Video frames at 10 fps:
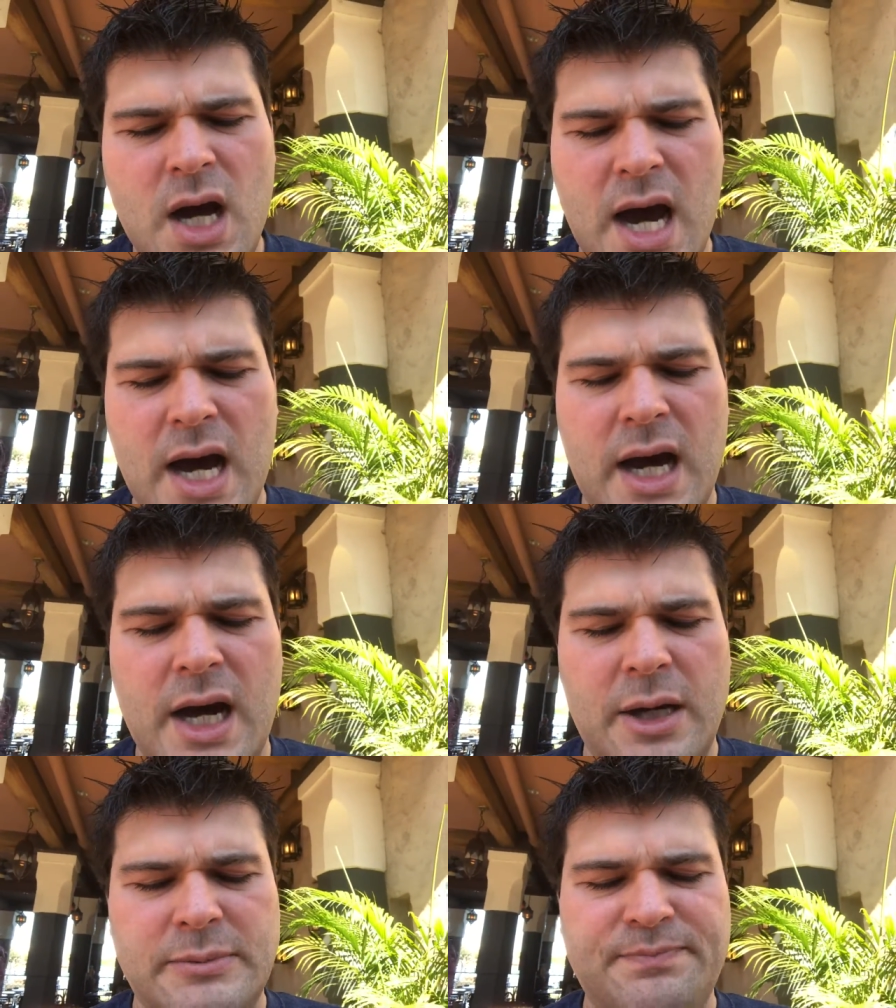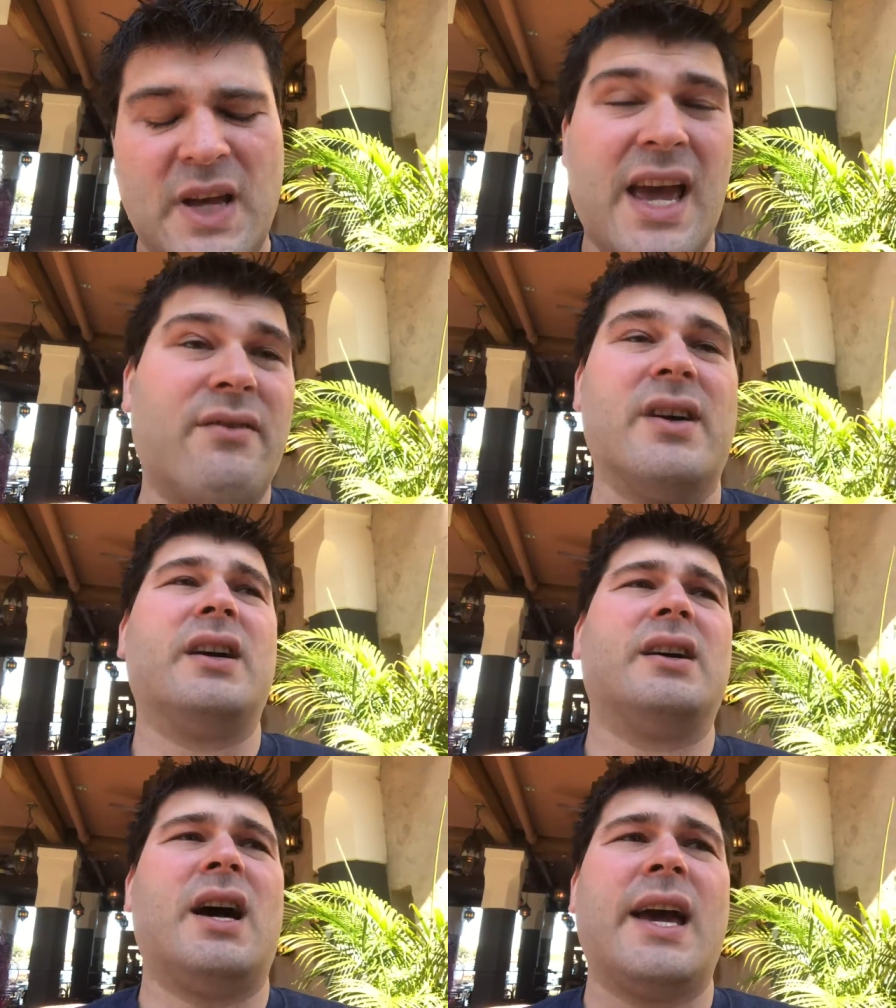Um, I gave
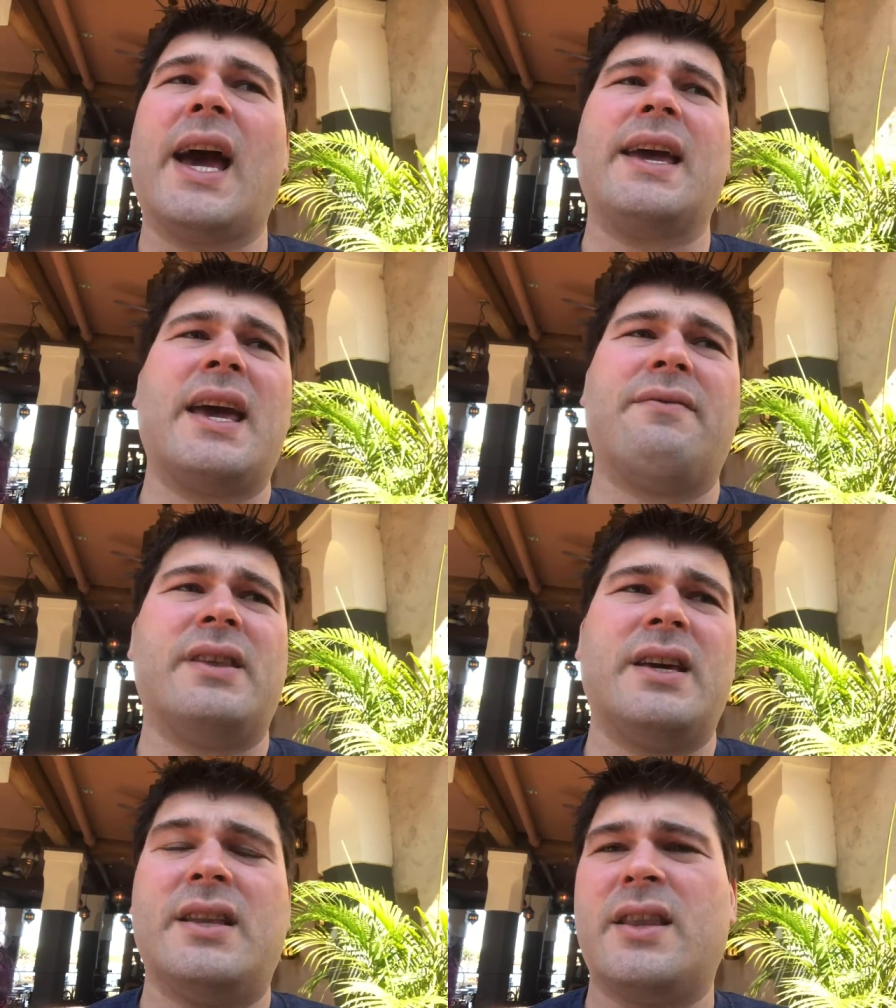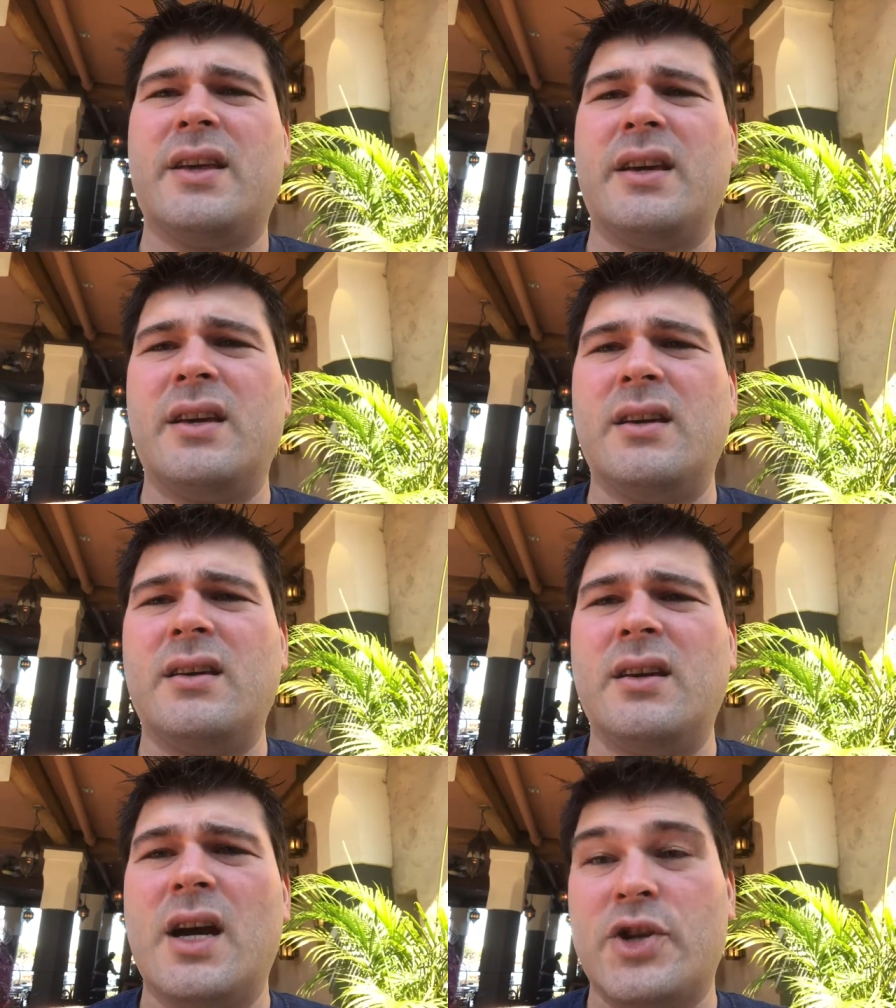a, I, I gave the the
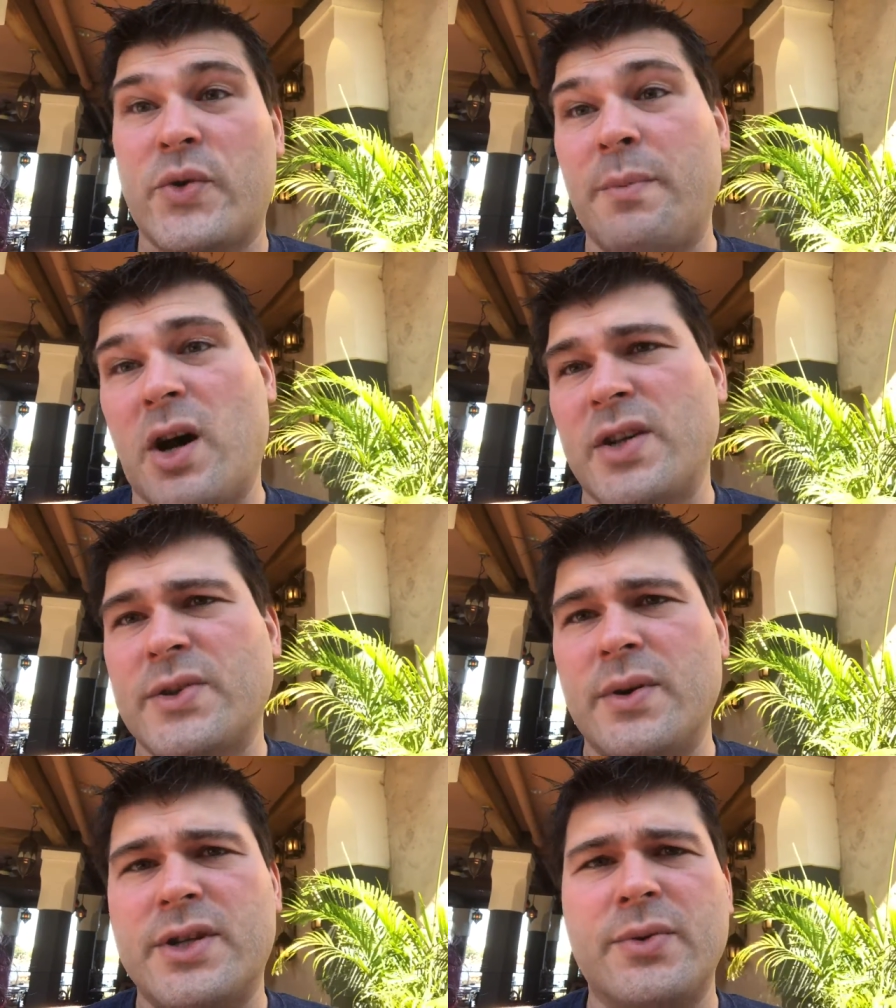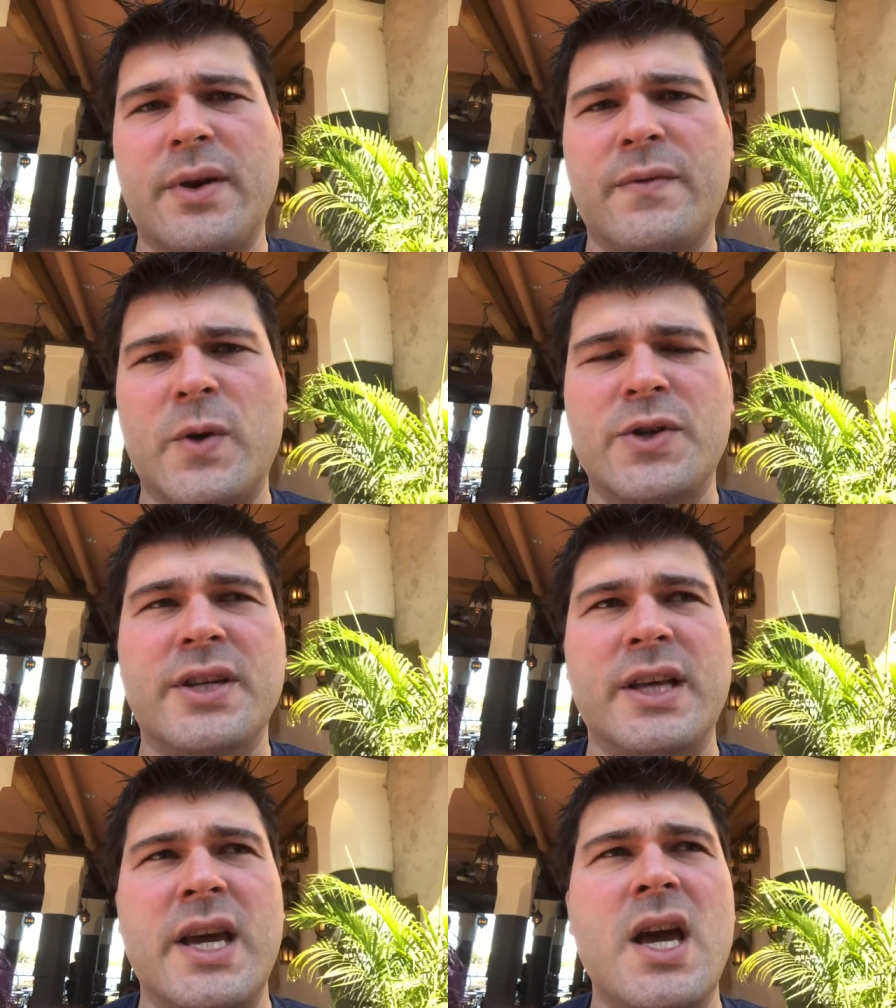uh, shrimp also a two,
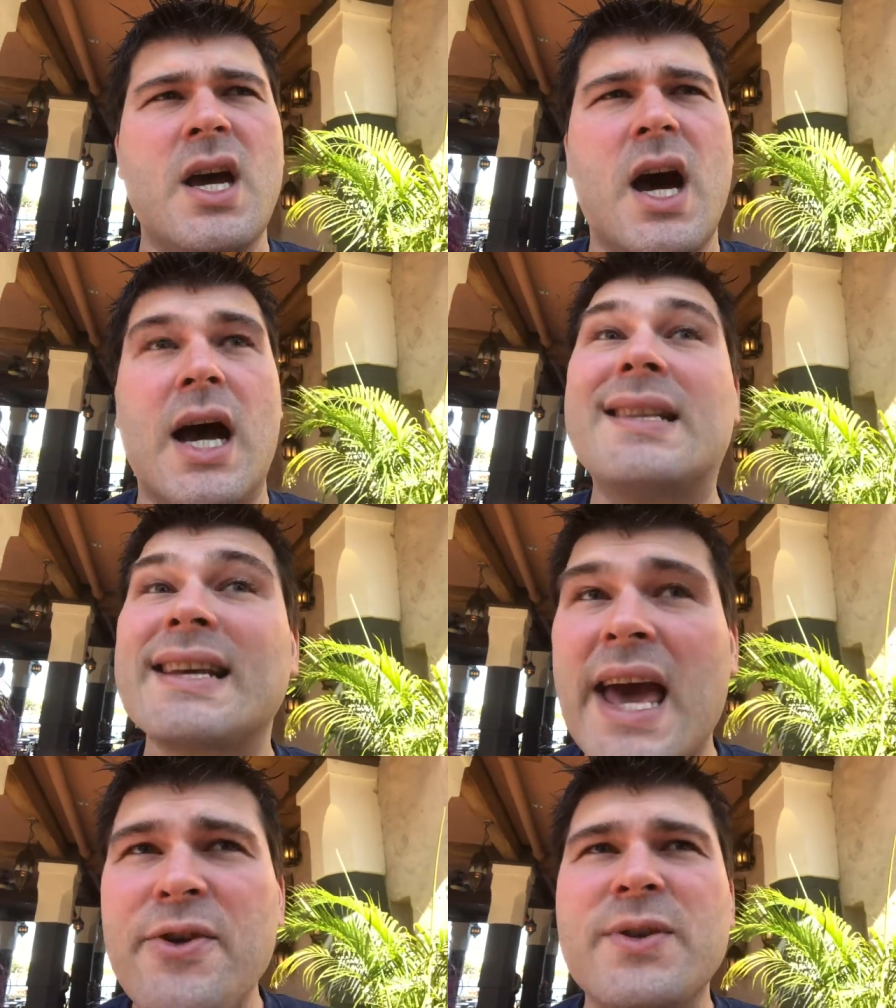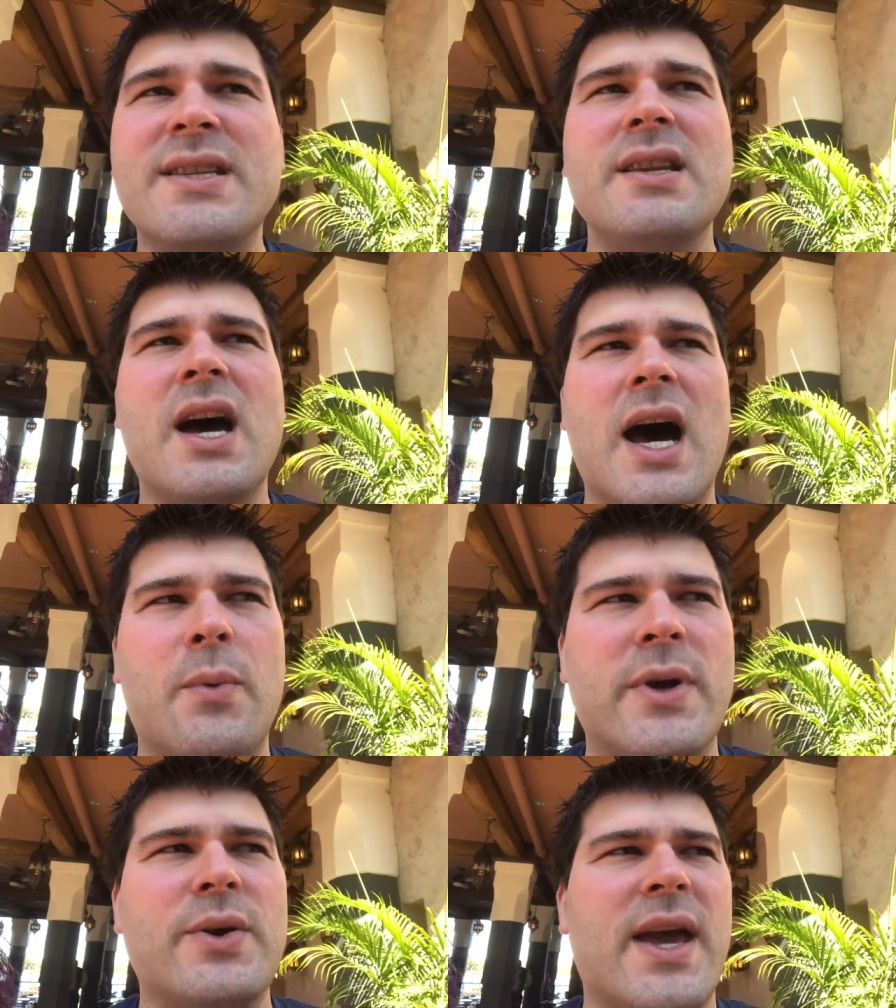unfortunately. Uh, together, t uh,
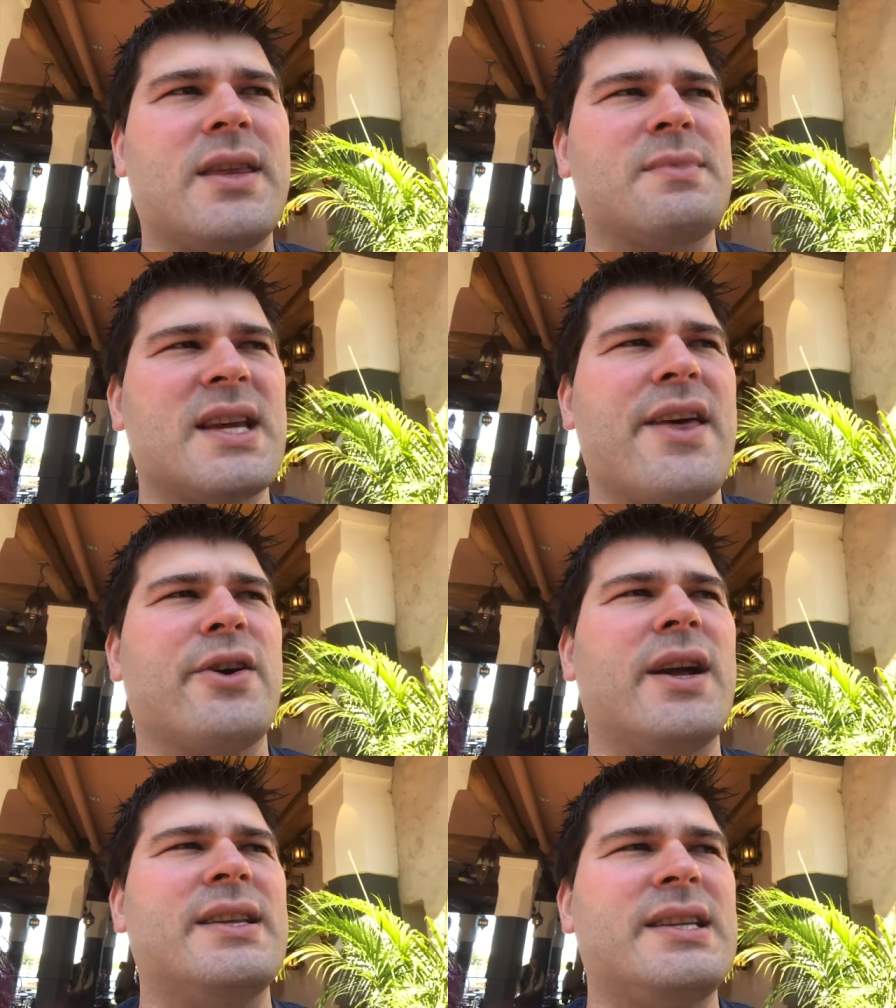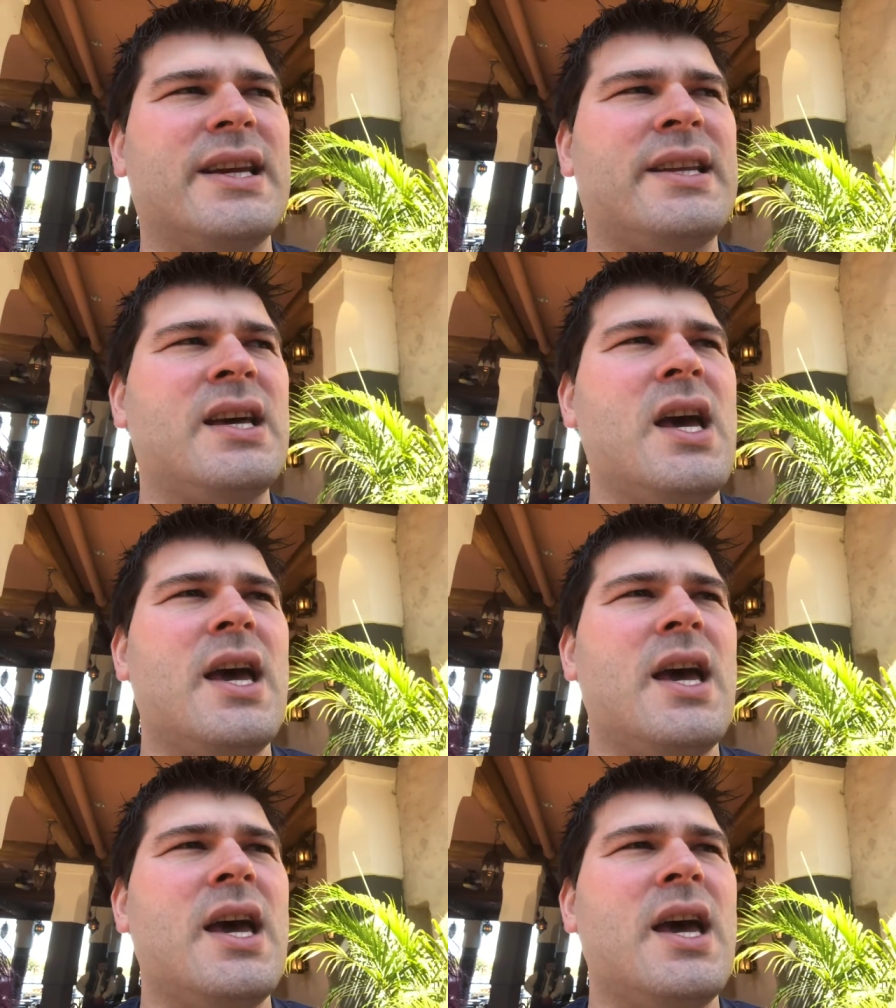when you ate them together, it did